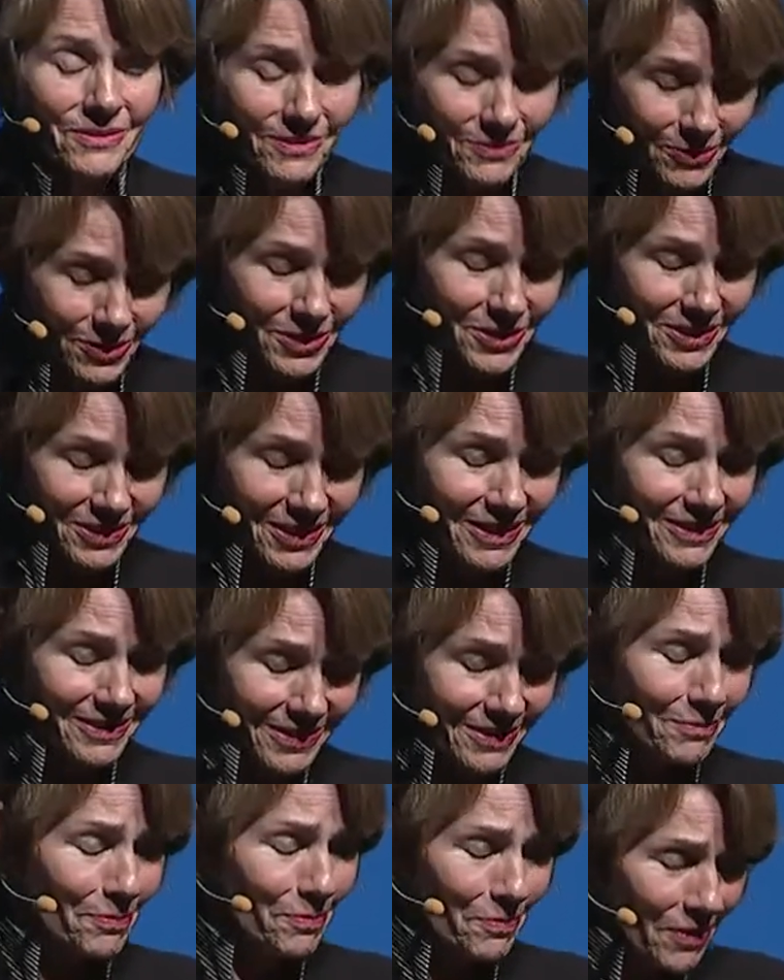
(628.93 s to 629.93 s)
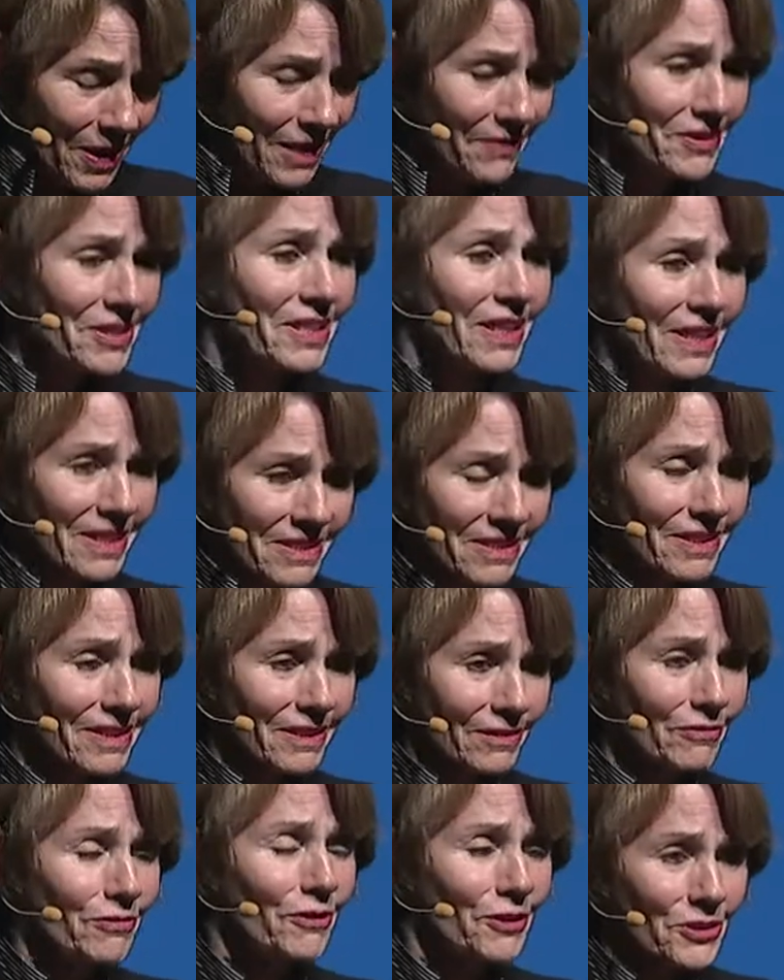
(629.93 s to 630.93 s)
we're just starting to privatize it,
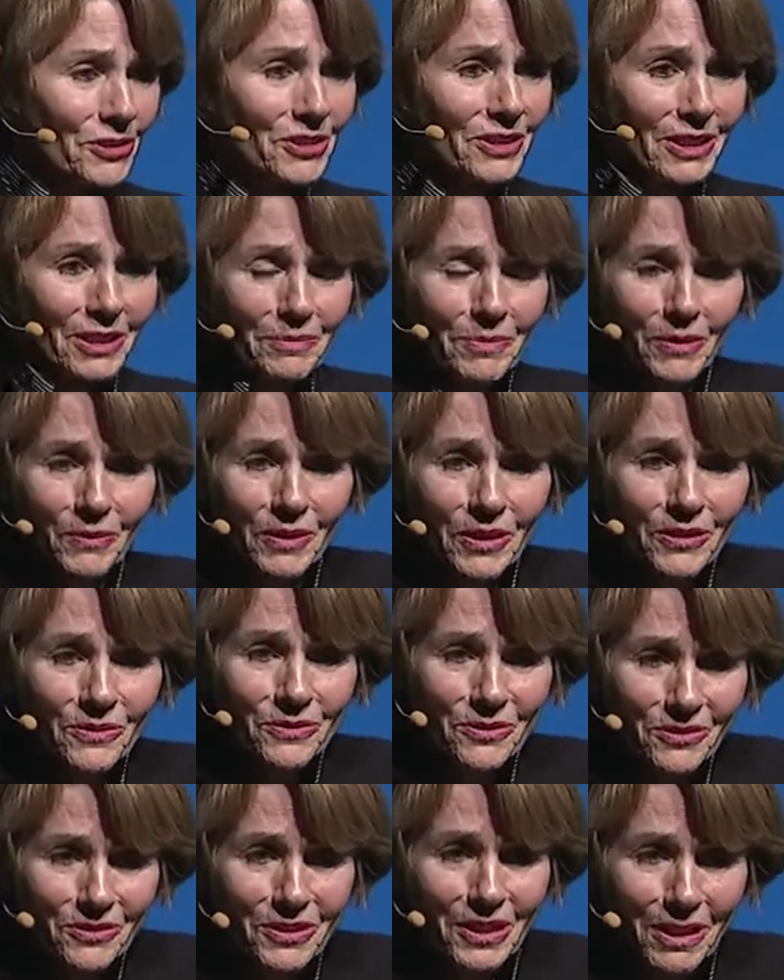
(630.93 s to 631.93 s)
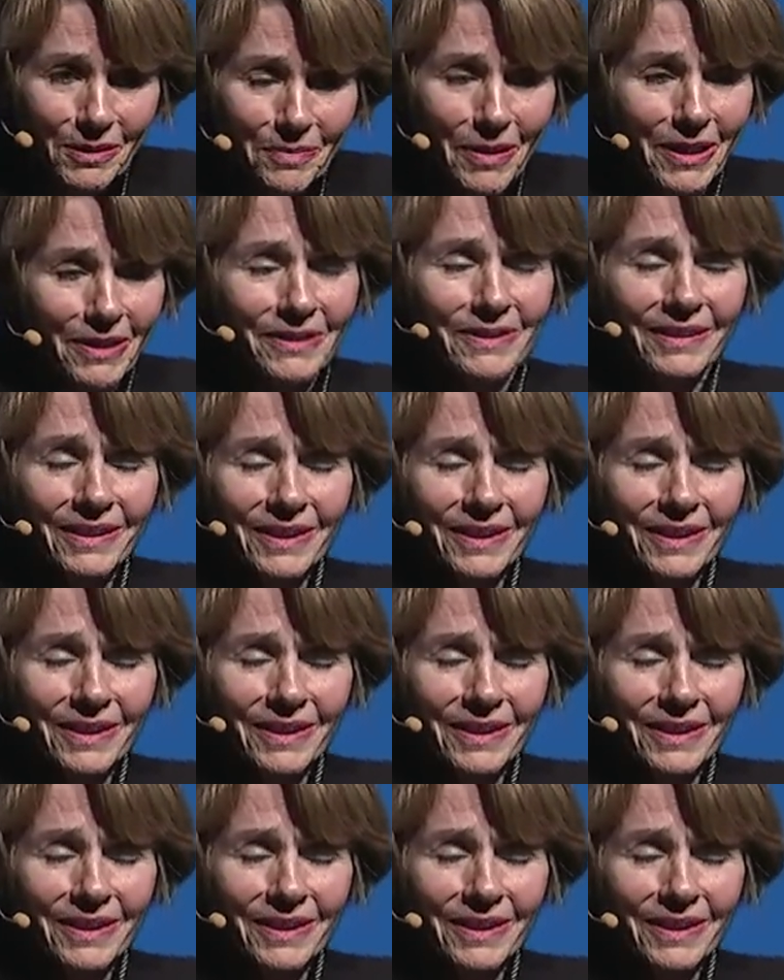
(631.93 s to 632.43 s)
unfortunately, but when you just think about it